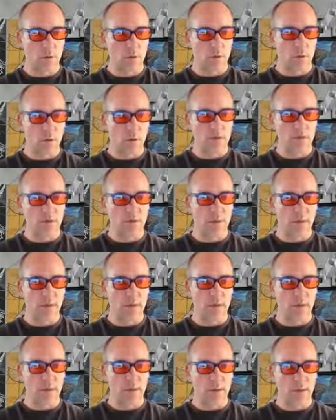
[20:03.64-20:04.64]
and
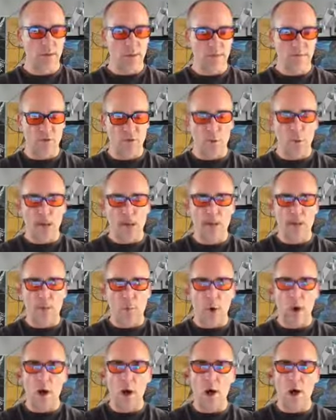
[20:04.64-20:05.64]
then if you add
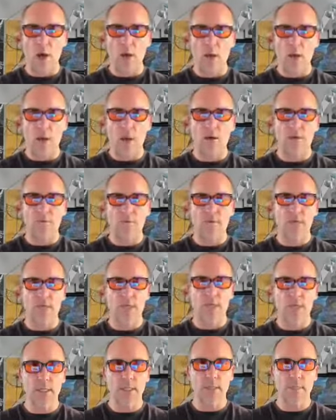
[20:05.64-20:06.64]
up all of
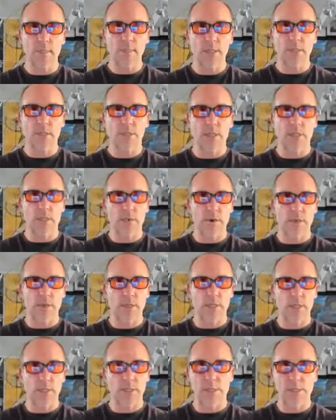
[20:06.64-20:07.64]
the
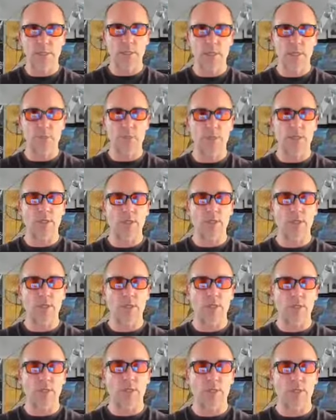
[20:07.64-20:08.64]
not the
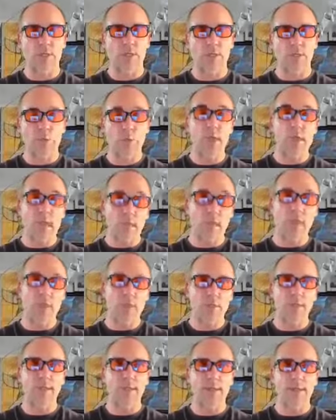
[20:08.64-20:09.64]
synchronicities, well, yeah, you
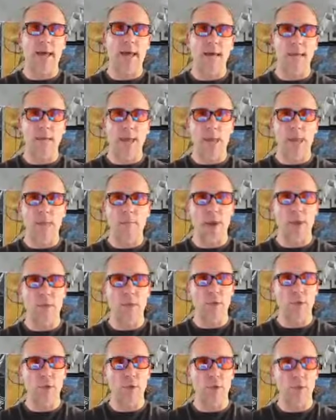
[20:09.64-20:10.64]
could say that, add up all
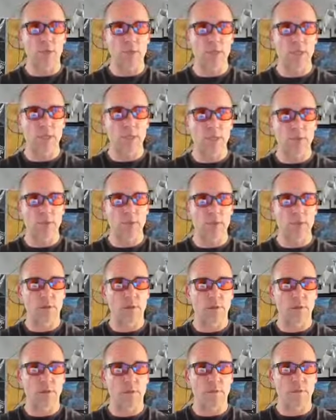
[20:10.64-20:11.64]
the synchronicities with
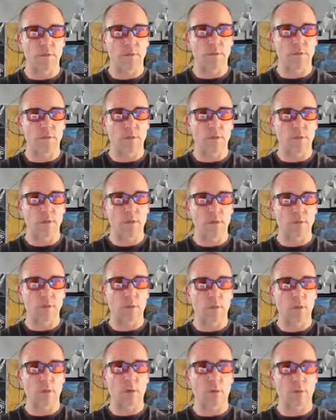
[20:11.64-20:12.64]
the
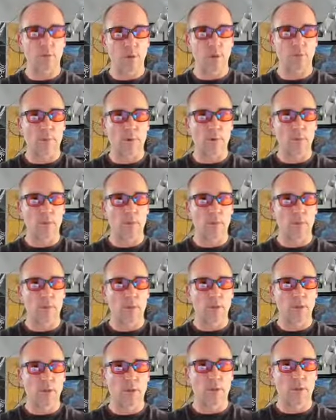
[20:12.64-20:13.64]
sacred numbers
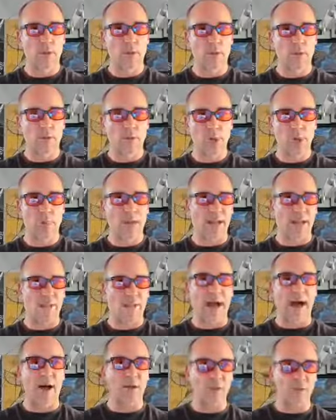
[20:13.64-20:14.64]
that go back
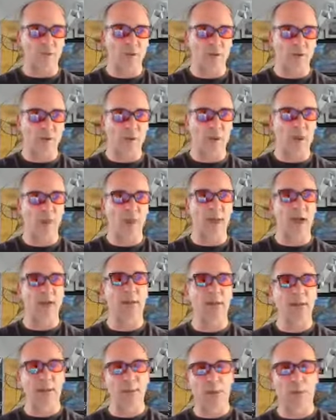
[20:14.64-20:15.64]
thousands of years and how
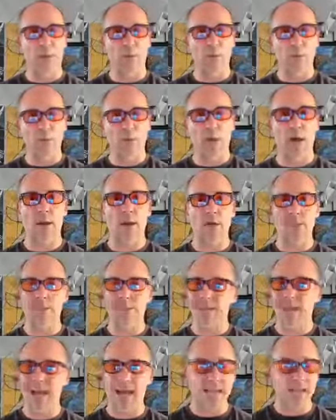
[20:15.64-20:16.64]
they connect with modern
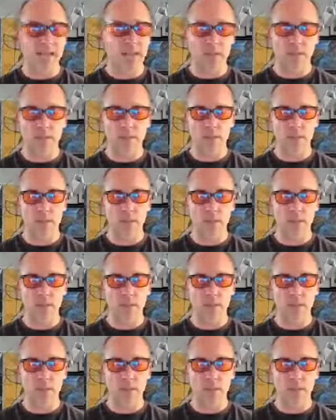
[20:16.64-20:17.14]
science.